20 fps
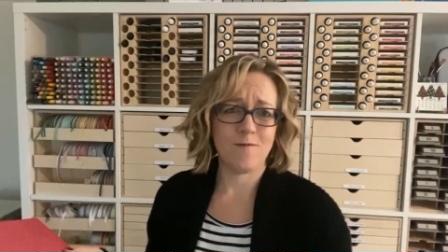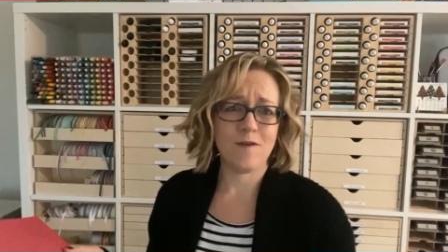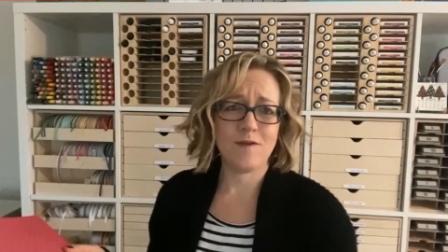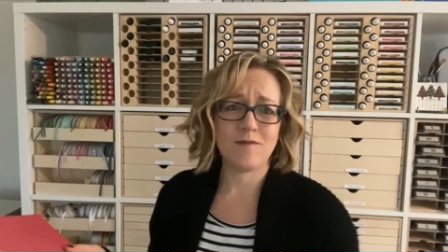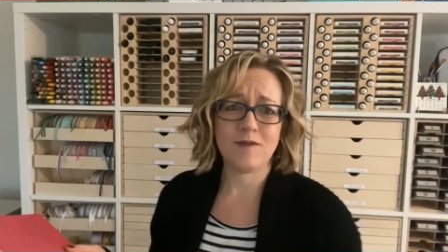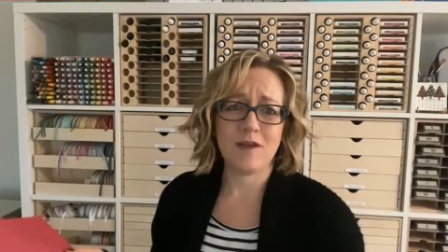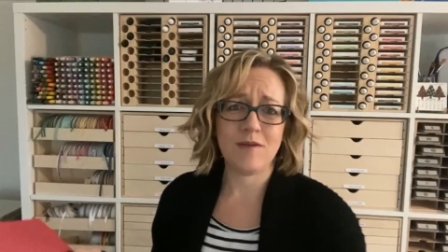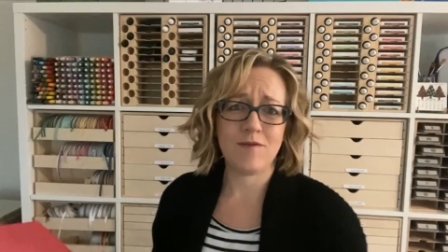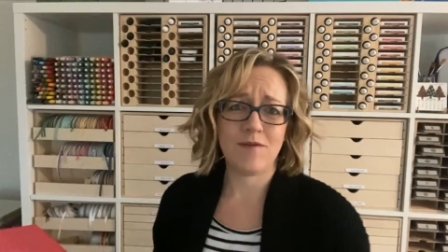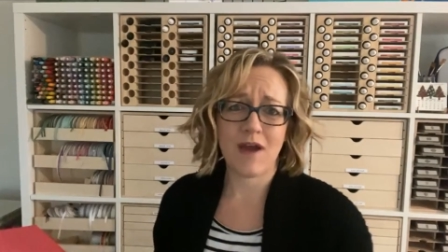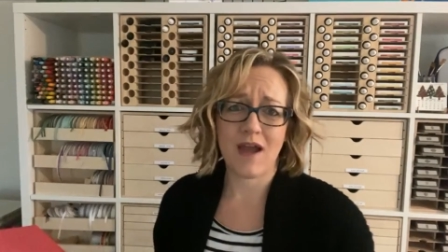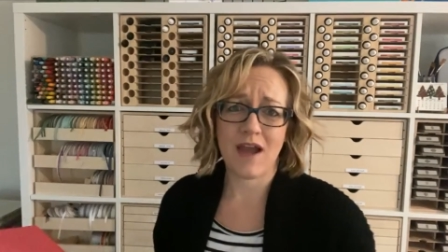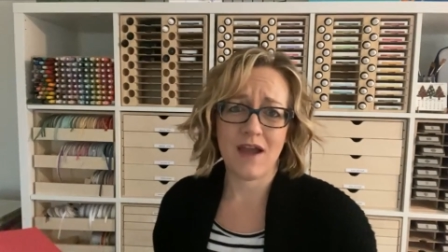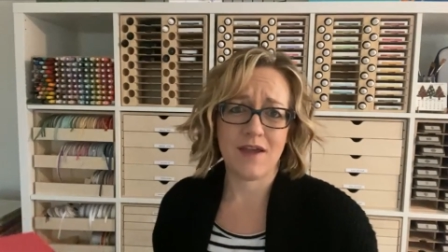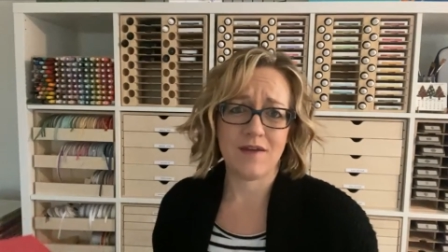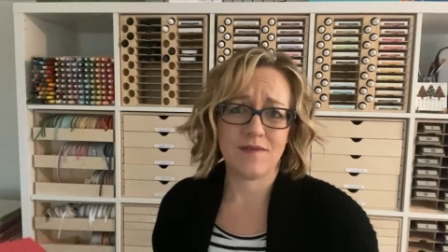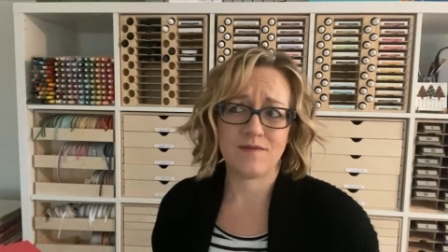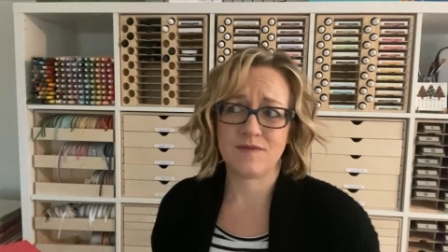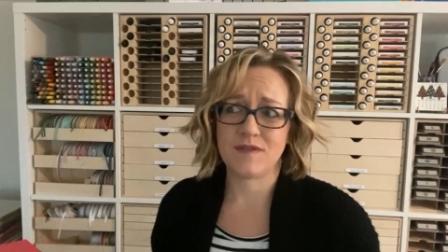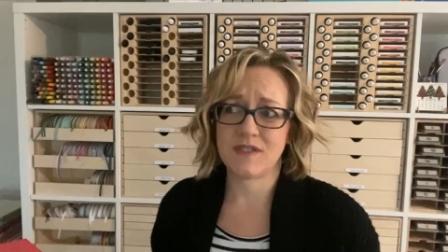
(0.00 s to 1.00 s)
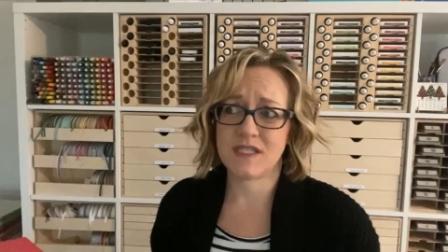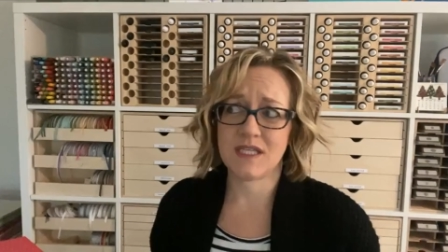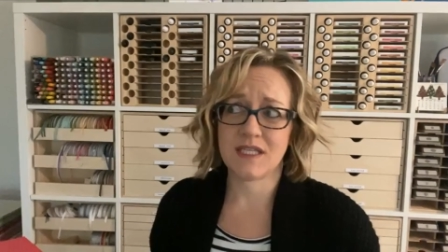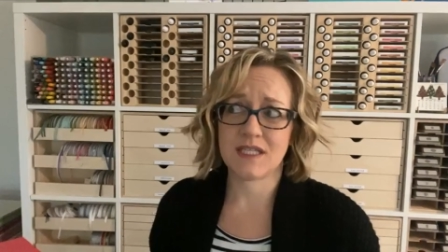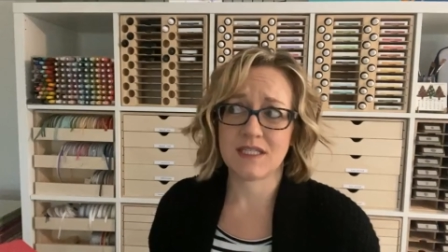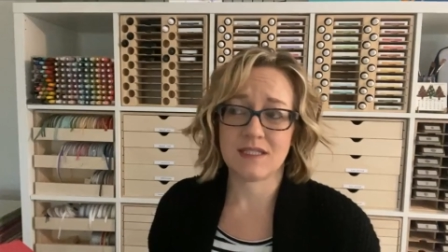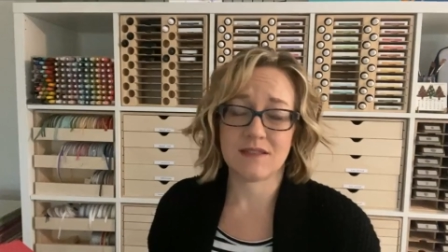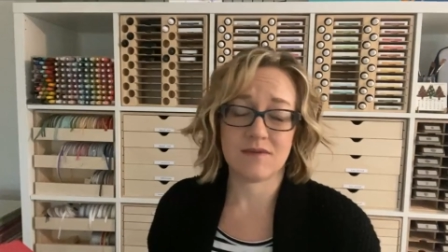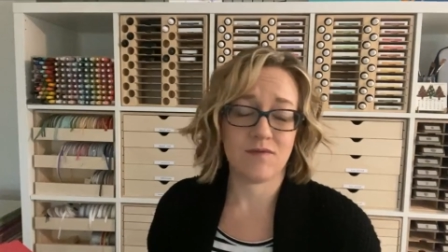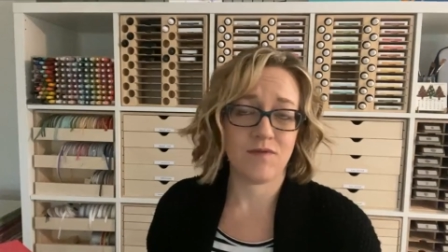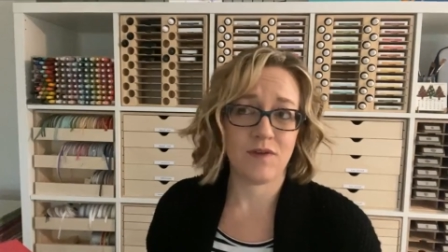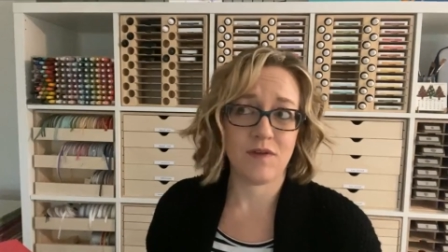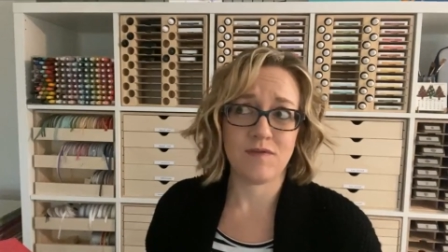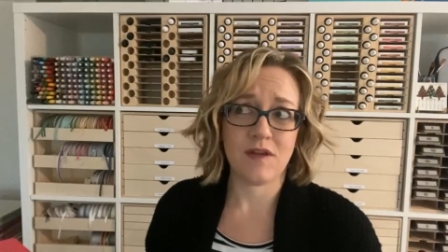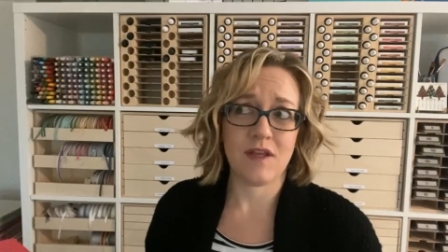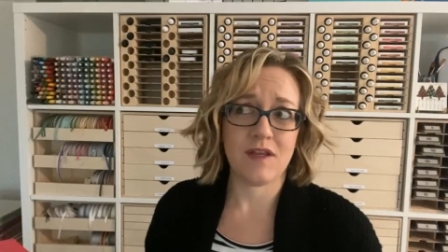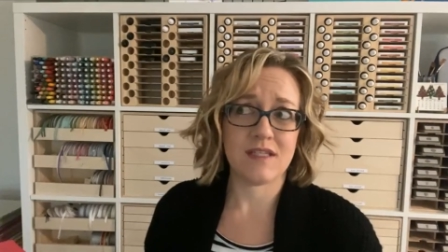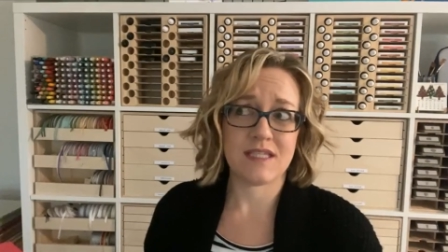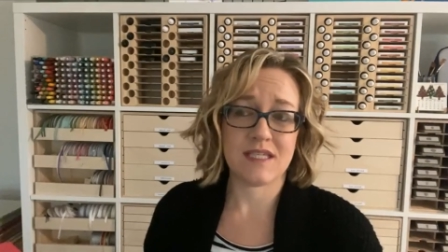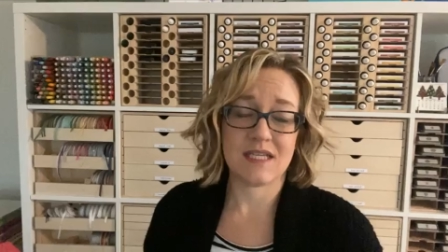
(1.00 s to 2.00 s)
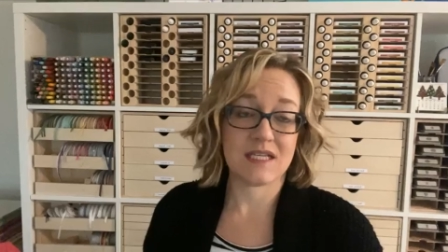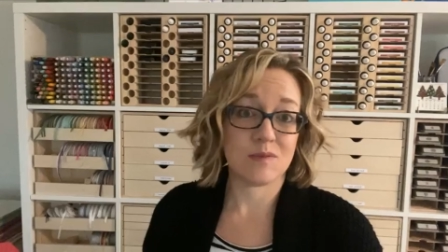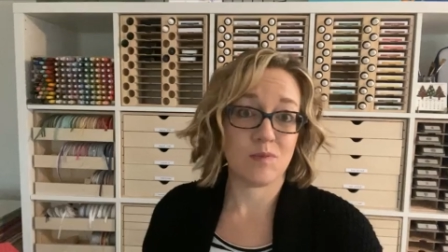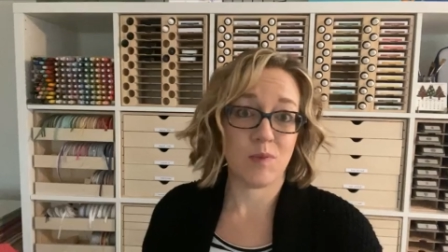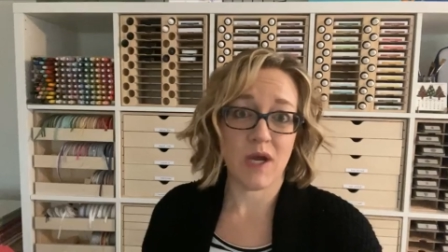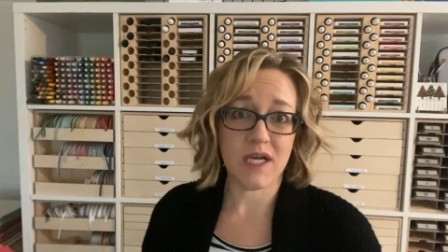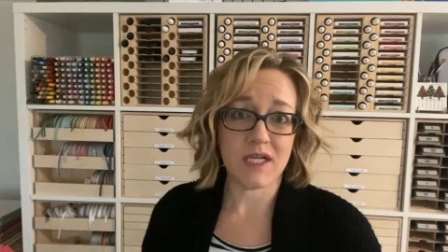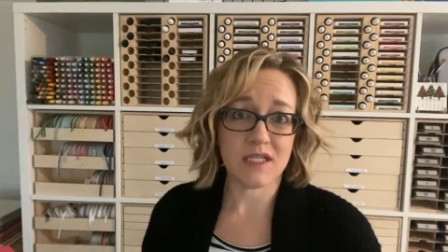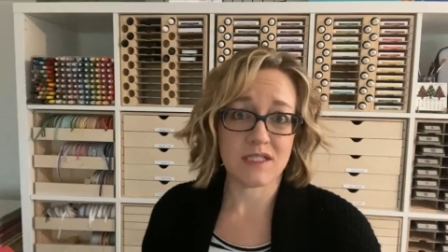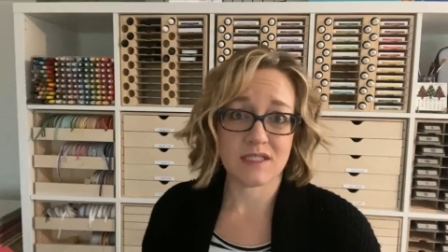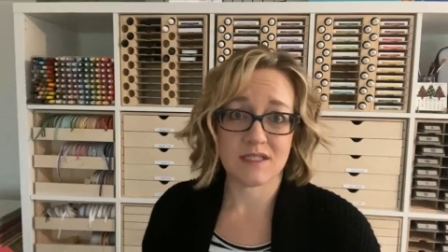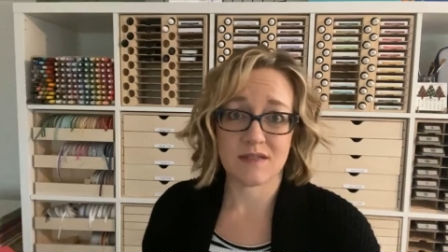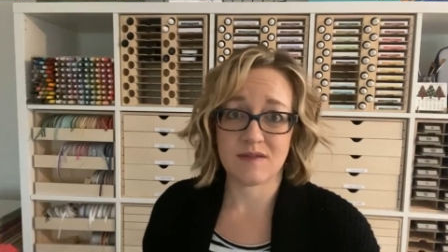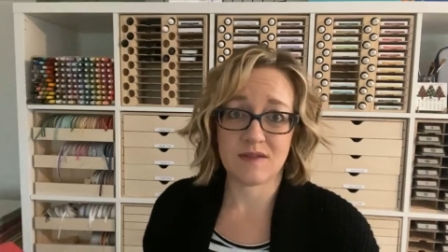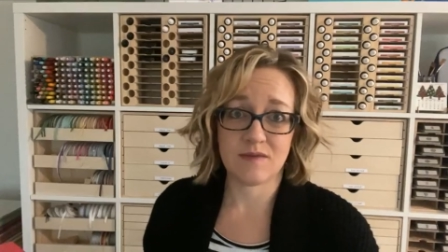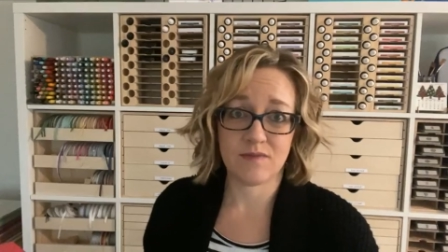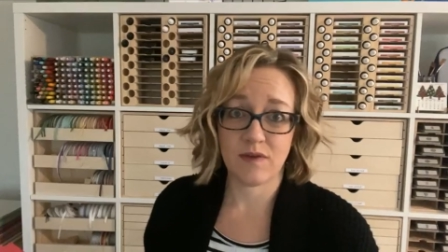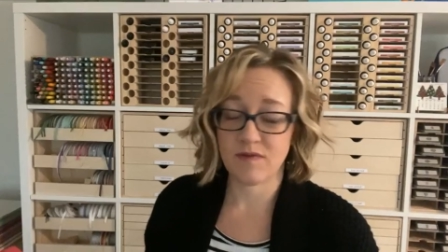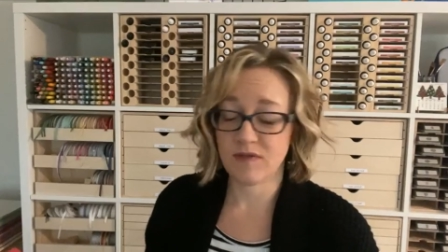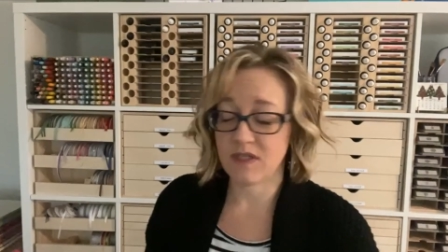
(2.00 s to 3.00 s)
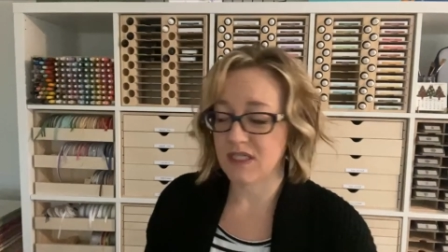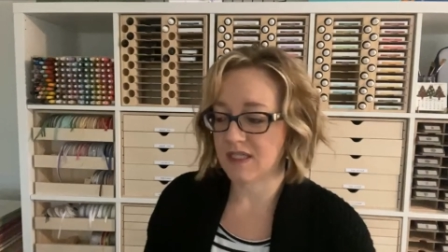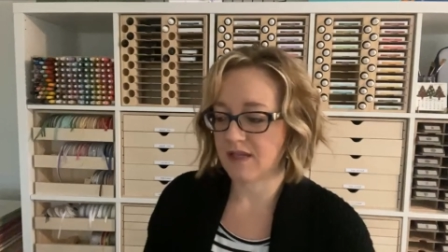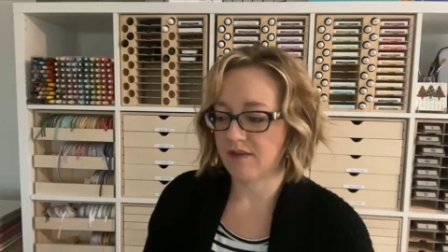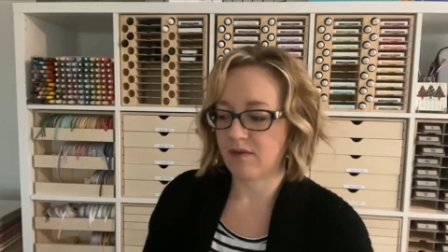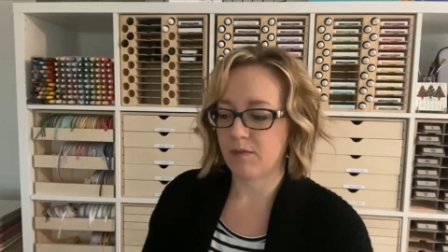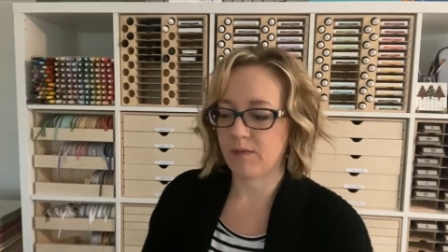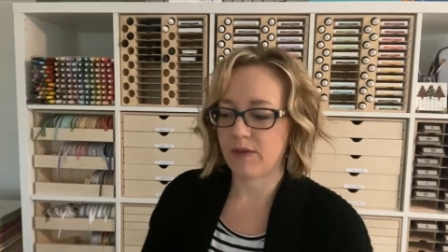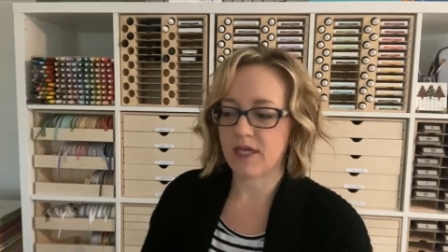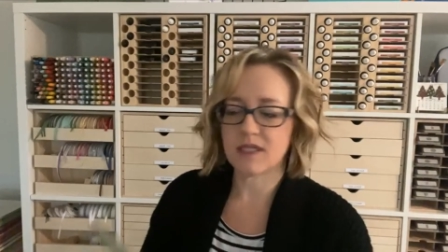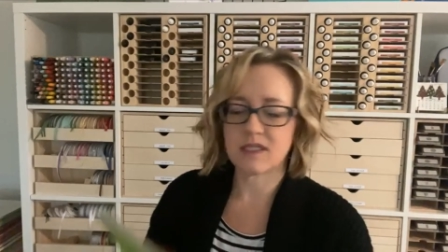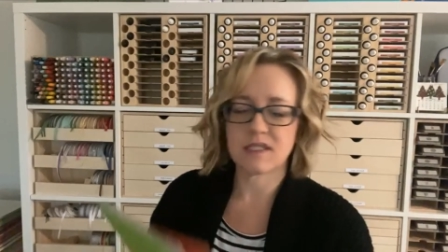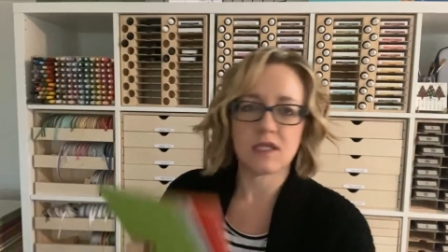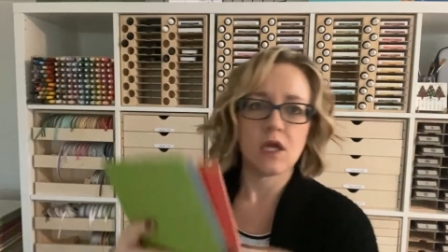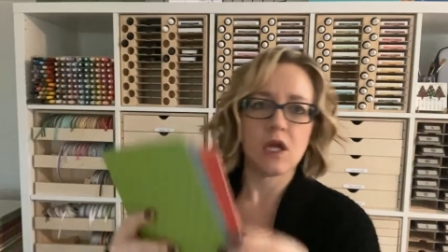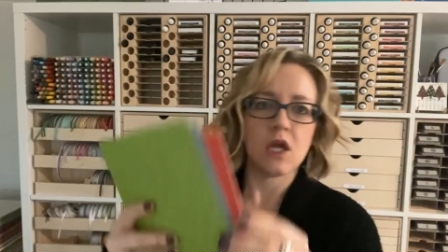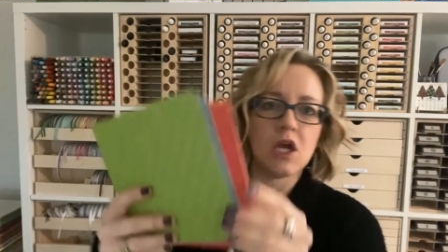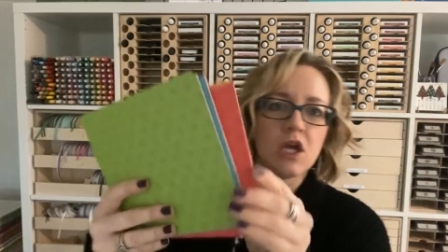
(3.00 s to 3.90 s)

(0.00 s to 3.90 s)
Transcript: 55, six, 56 bucks, 57 bucks.